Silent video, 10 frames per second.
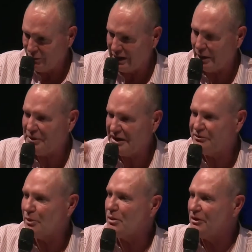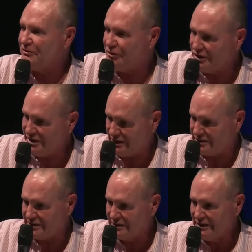When I played football in front of
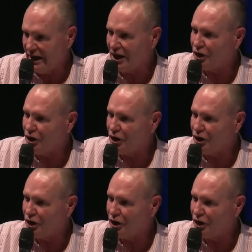yous, I